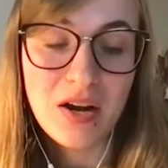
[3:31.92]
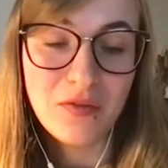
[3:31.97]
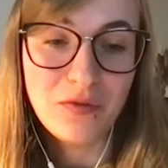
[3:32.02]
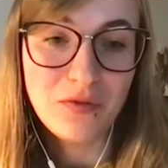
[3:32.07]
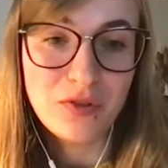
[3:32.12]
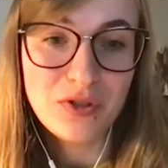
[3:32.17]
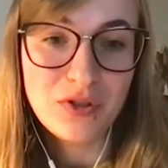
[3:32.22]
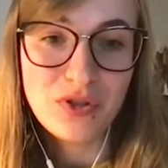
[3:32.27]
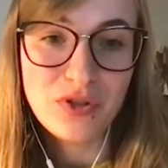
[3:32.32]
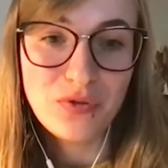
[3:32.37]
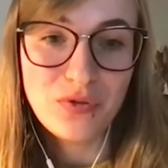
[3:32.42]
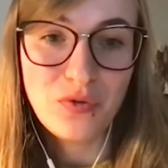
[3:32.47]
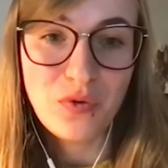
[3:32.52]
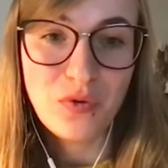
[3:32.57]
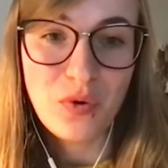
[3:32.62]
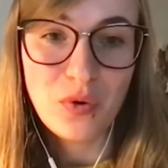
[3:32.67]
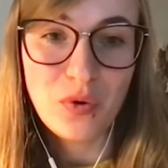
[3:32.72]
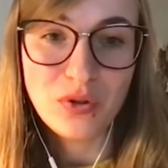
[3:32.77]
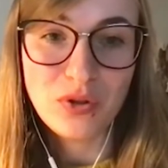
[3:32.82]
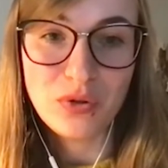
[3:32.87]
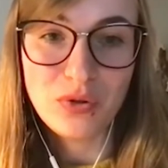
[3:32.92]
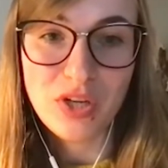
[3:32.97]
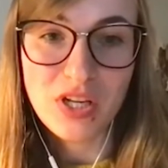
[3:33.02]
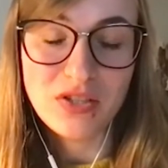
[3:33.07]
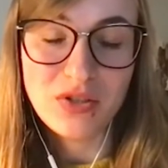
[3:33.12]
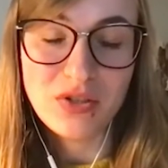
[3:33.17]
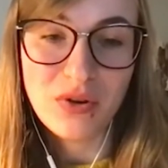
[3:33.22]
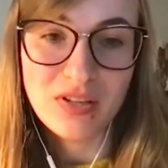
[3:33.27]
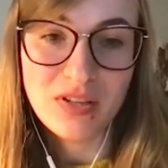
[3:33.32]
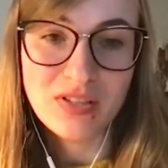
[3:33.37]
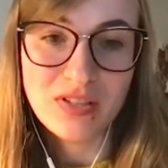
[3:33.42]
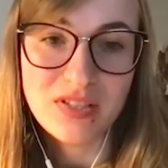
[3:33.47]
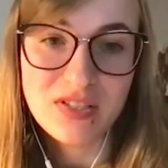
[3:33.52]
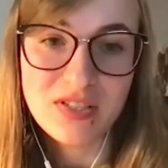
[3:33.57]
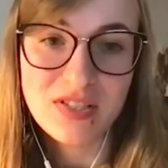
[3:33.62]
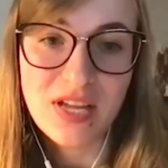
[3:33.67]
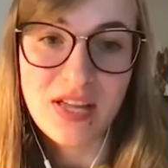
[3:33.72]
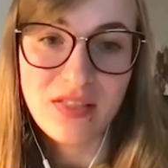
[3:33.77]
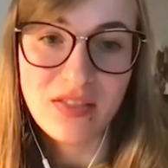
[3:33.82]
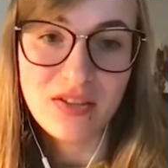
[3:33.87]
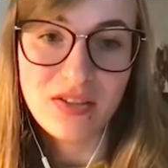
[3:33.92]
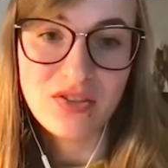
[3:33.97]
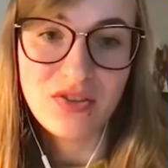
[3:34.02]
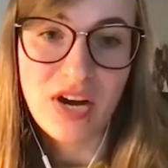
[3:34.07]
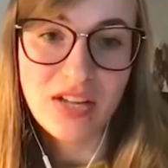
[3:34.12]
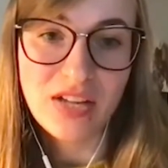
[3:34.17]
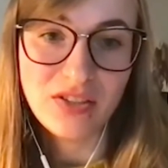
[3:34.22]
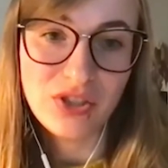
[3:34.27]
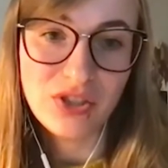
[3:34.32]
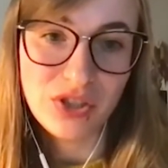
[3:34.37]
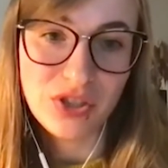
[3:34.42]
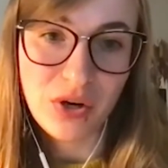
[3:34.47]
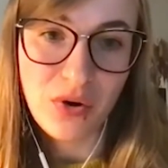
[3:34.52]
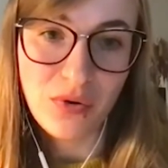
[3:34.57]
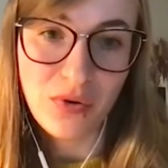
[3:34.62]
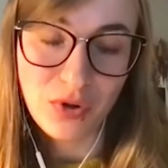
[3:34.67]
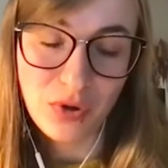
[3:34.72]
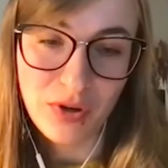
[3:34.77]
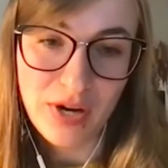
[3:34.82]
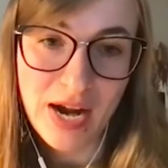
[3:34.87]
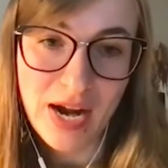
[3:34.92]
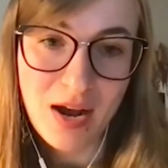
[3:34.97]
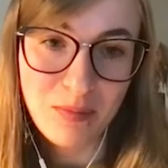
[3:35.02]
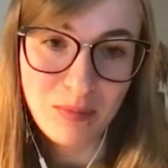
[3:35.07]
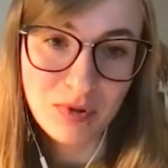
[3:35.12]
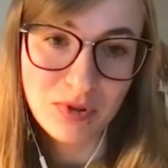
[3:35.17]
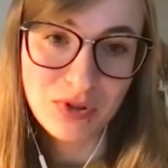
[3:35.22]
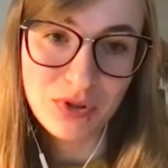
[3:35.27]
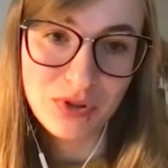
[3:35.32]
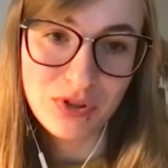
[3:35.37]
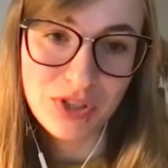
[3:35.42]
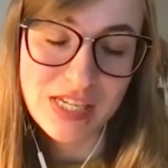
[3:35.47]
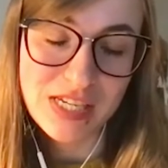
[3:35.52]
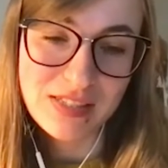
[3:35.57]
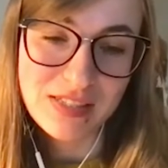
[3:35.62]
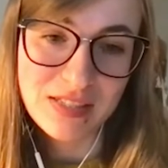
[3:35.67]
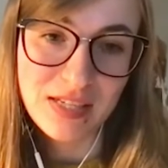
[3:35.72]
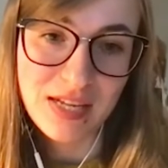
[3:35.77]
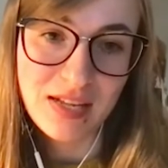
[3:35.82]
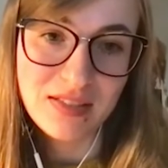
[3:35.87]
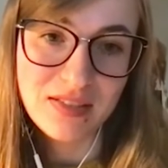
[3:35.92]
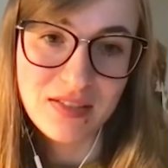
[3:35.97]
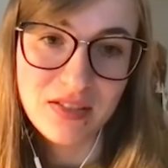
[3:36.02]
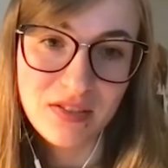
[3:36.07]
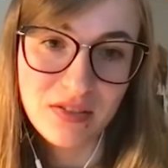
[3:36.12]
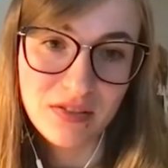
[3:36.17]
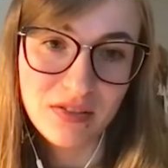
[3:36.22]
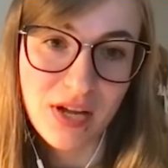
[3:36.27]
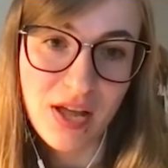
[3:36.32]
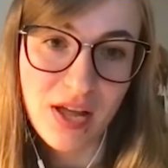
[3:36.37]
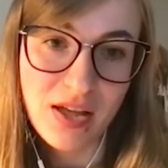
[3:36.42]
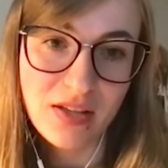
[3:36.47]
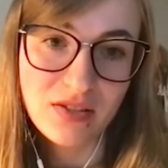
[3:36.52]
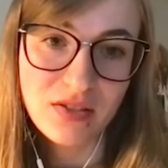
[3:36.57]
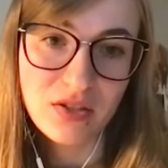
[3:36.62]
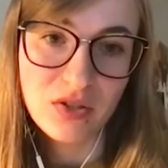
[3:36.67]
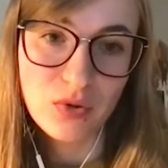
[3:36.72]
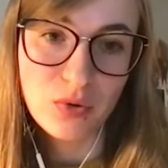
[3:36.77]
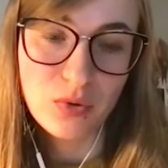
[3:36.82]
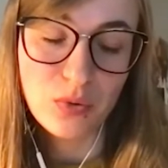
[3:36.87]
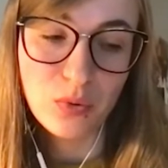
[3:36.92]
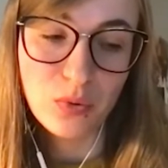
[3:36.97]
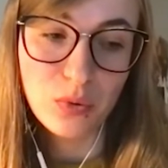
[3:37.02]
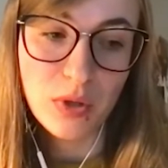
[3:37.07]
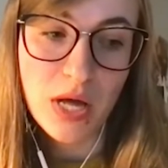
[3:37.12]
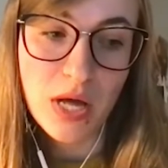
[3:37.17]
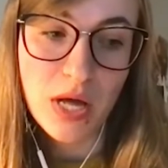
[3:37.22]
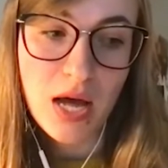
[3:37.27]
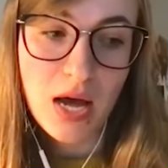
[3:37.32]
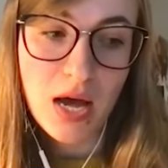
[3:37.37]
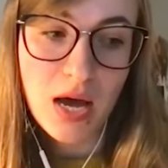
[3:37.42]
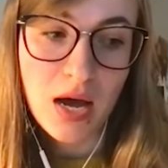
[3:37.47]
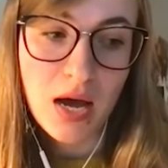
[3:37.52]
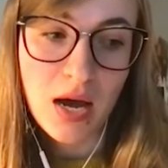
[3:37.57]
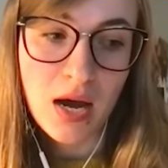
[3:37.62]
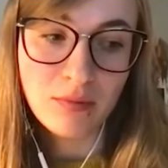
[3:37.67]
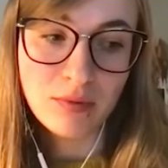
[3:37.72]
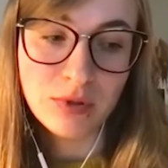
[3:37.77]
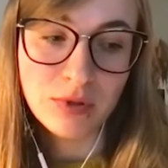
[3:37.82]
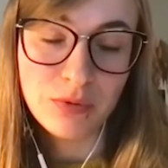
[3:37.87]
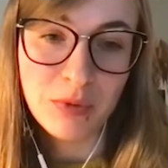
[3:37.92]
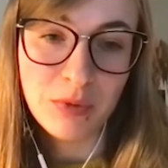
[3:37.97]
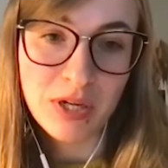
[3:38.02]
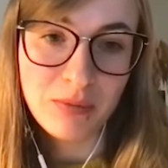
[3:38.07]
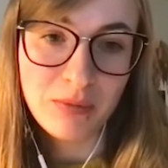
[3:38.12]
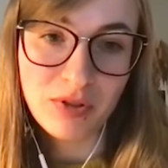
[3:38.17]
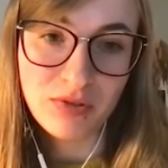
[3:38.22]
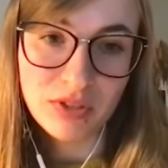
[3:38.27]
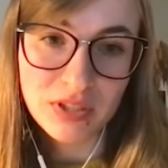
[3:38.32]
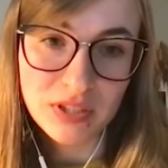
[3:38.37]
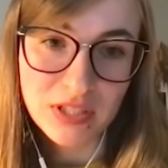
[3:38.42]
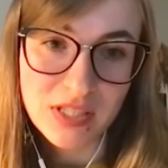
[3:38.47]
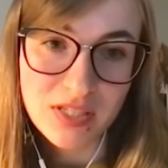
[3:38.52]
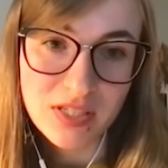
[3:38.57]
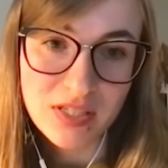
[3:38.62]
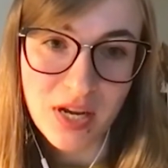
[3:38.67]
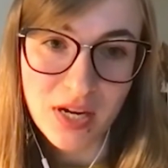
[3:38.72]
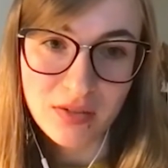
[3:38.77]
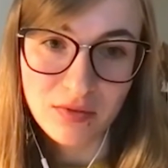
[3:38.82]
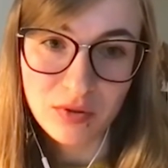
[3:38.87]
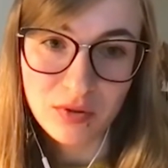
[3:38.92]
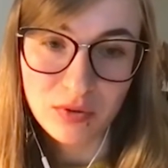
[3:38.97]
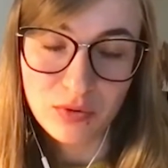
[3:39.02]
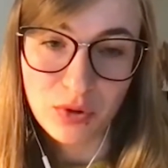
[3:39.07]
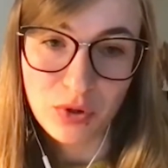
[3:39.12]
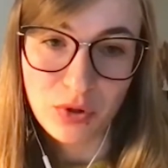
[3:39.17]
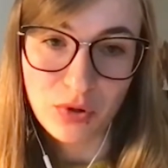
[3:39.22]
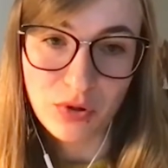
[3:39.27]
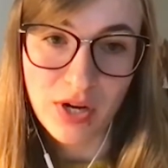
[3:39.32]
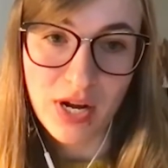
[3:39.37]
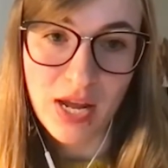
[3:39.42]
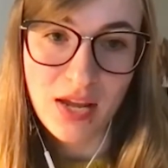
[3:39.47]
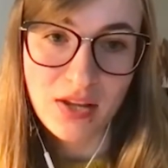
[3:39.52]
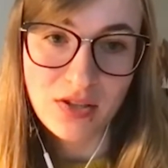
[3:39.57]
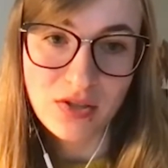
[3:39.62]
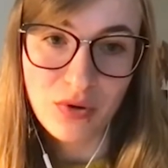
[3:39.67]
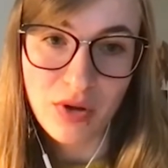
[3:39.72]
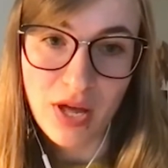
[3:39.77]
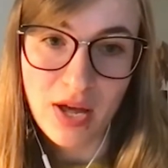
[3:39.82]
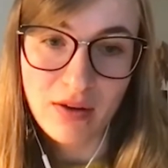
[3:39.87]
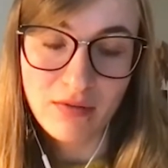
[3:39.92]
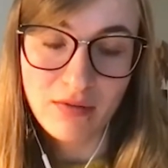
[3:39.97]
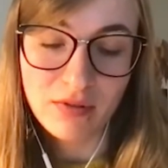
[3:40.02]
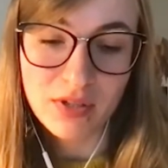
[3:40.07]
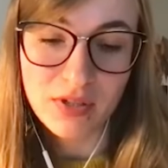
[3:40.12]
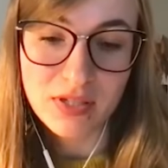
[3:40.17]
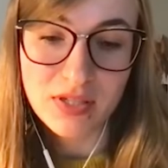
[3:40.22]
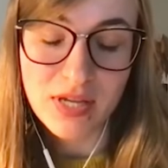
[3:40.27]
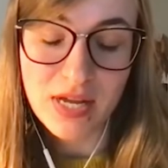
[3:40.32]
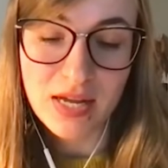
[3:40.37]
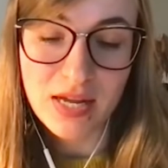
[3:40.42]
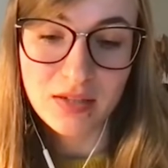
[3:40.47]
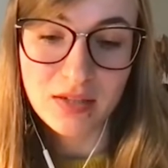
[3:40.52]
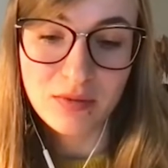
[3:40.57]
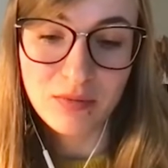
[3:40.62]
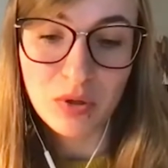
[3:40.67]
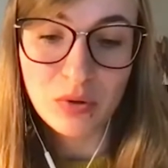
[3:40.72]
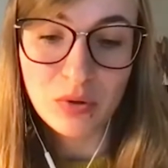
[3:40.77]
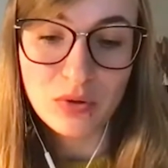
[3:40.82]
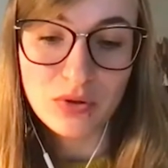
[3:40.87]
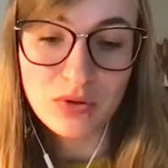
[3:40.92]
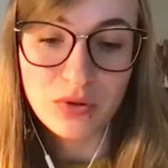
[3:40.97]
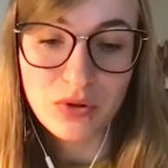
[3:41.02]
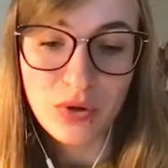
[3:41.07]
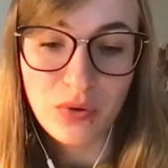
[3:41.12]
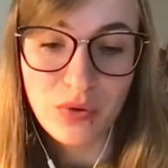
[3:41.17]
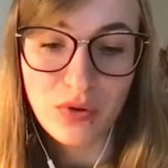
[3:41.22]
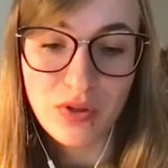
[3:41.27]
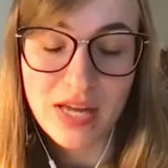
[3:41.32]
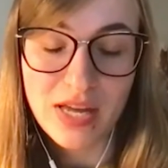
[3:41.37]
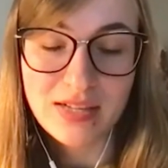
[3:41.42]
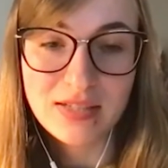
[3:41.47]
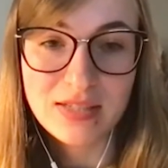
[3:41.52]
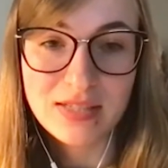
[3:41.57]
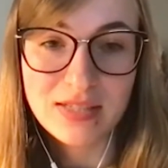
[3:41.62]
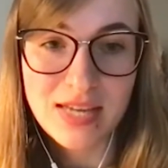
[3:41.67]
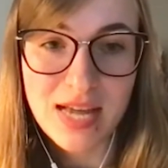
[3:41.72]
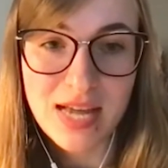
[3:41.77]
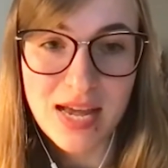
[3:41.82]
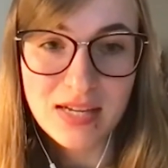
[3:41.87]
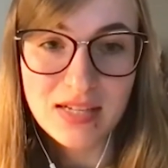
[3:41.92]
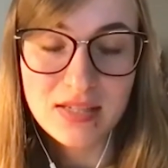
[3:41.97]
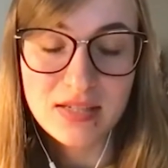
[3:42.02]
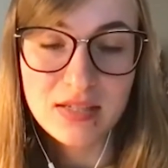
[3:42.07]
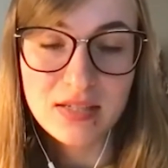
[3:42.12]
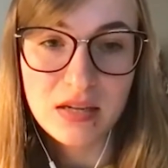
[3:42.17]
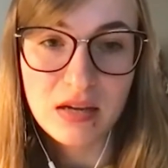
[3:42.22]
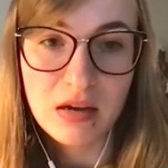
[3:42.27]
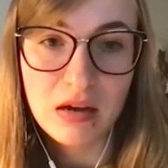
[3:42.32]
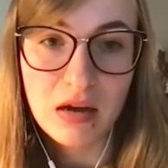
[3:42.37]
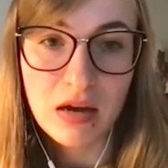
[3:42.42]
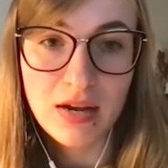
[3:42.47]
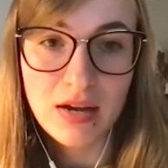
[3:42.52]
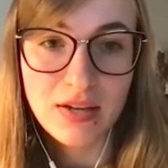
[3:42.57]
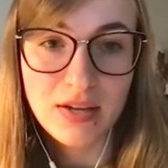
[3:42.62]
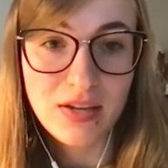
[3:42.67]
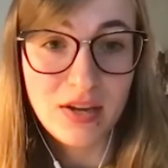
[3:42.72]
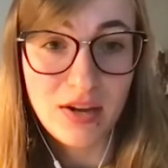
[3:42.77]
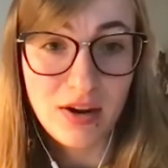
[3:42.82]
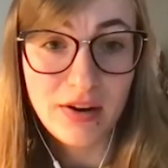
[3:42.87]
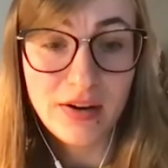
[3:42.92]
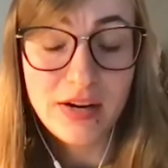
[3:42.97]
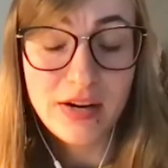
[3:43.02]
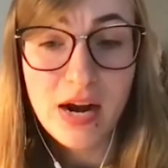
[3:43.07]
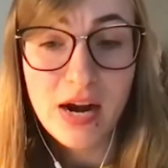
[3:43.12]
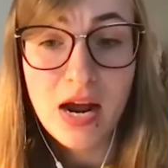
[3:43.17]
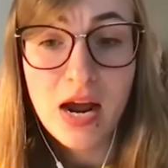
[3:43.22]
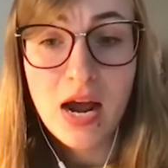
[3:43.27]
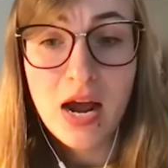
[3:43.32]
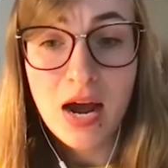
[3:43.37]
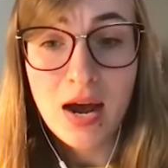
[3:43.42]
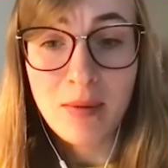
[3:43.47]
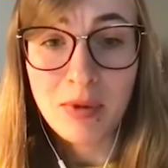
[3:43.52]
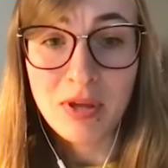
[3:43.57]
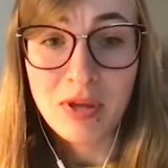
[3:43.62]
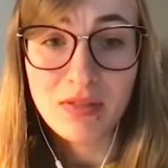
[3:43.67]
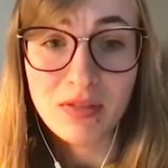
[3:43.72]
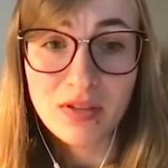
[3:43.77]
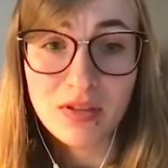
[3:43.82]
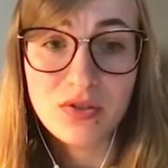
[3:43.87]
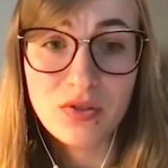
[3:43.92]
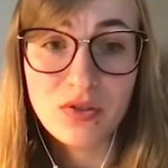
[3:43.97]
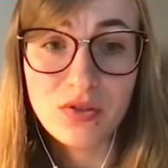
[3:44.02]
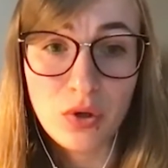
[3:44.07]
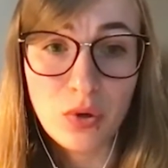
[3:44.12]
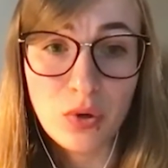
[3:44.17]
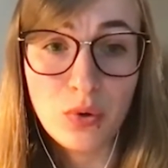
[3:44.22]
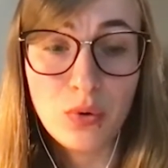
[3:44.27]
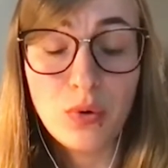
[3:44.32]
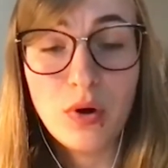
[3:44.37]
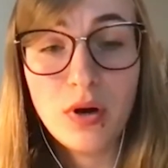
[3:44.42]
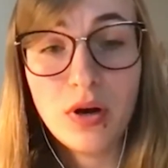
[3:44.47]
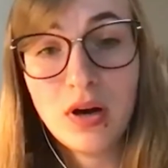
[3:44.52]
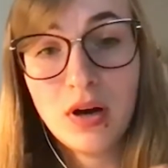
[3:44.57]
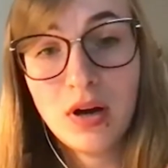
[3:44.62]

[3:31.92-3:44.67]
First of all, you need to understand the strategy of your Apple search ads and consider it as a tool which might be really insightful for your ASO efforts. And we also know that next year, I mean, these new